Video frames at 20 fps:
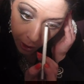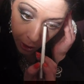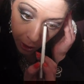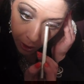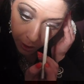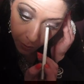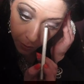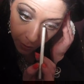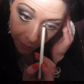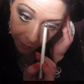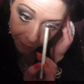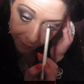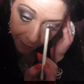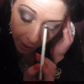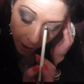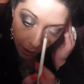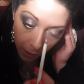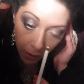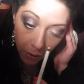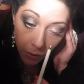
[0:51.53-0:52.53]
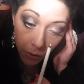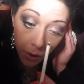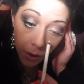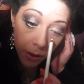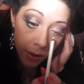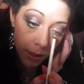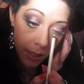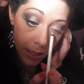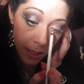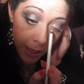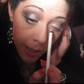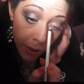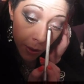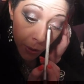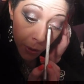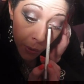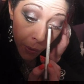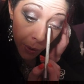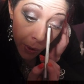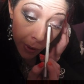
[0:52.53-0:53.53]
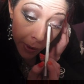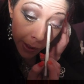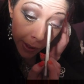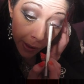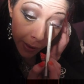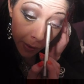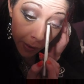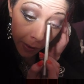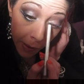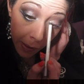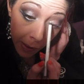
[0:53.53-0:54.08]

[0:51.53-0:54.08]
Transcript: I just want to follow this inner corner here